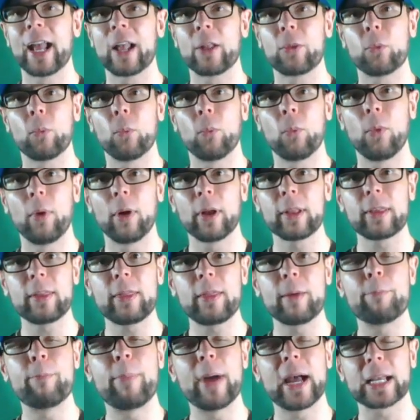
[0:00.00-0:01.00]
And
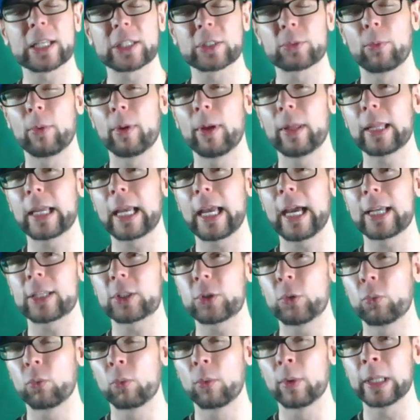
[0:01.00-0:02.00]
one of the
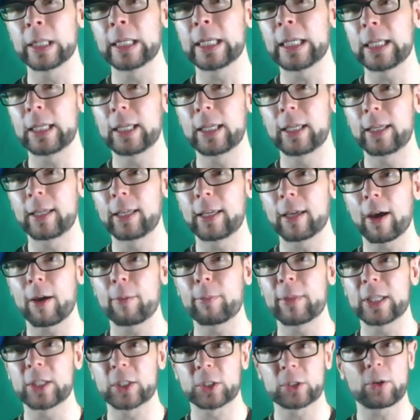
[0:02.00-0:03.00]
guys who really
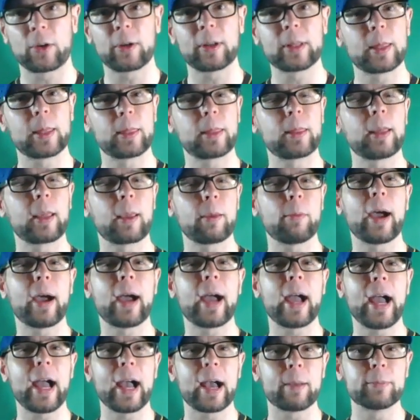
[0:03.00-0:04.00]
got me starting to think
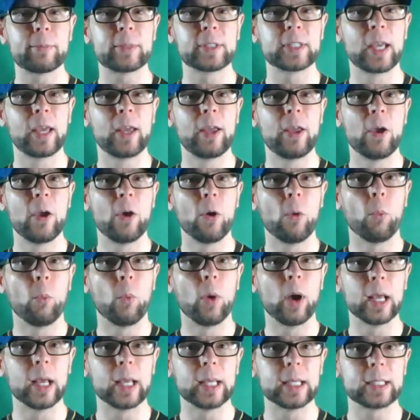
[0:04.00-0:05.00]
about abs
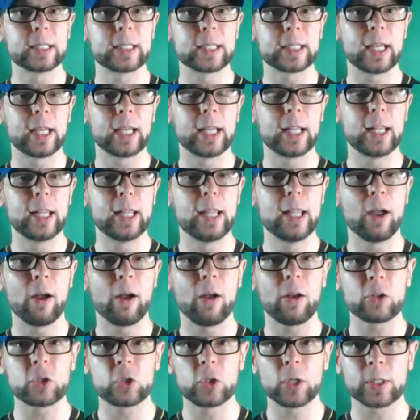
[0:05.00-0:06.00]
was
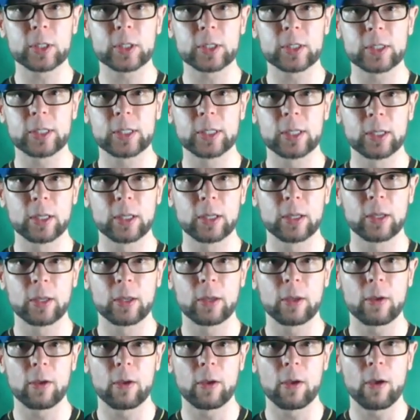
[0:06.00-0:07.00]
not just
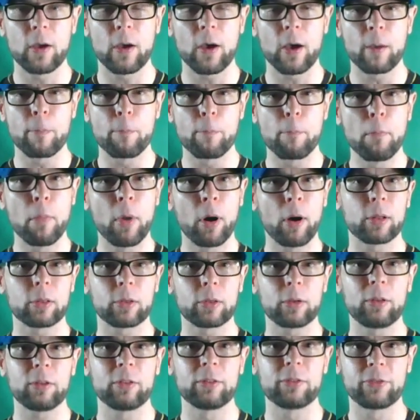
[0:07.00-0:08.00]
a
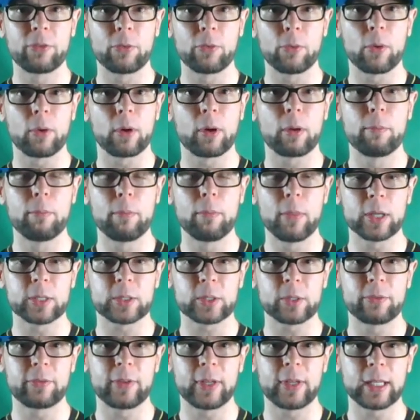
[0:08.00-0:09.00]
model for
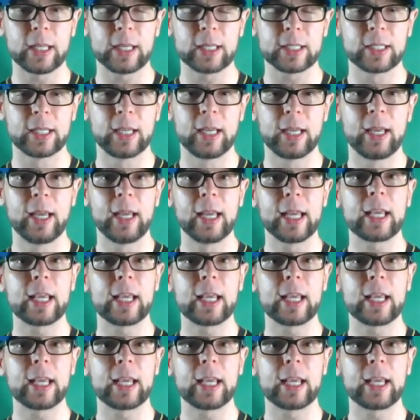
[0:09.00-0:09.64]
Muscle and Fitness.